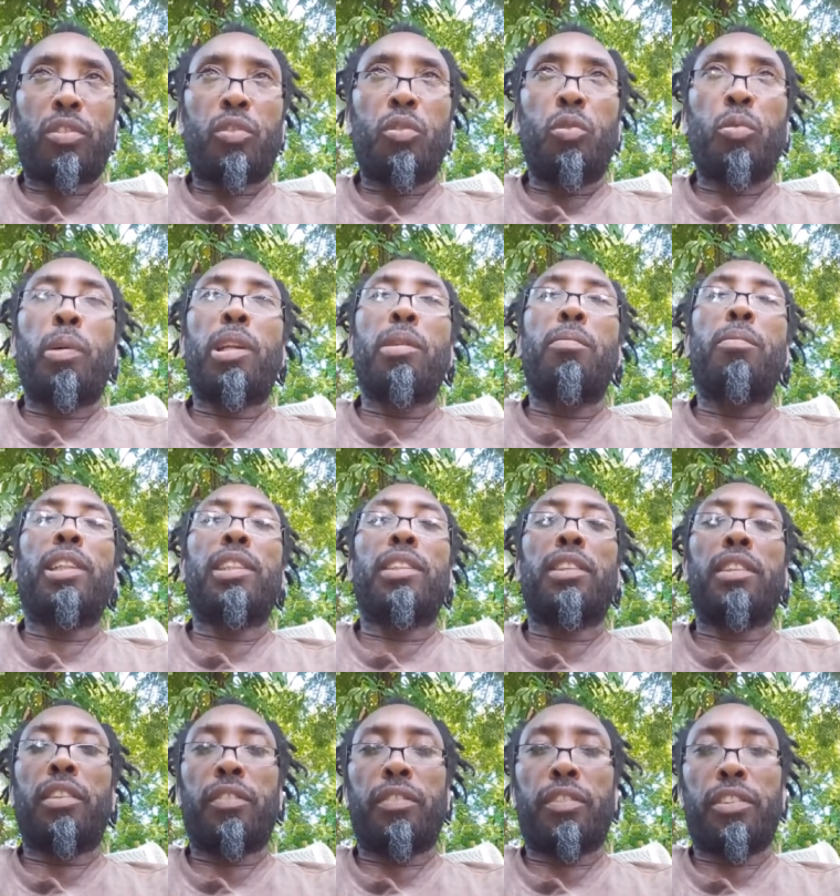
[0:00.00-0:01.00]
Soup are the best
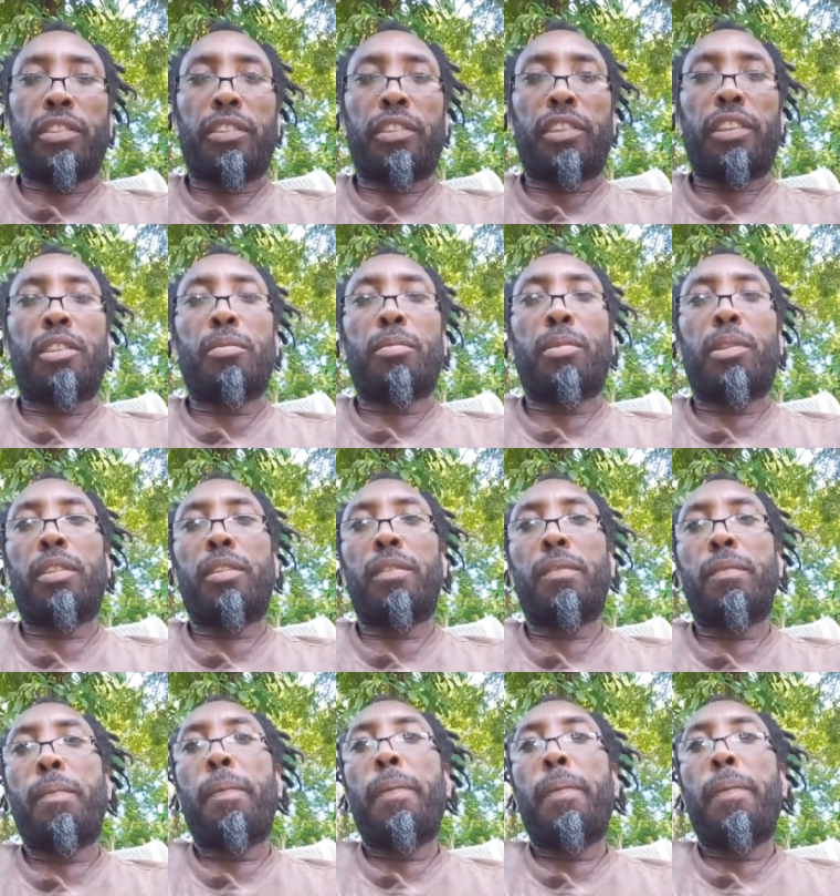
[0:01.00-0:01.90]
thing for you, yeah, man.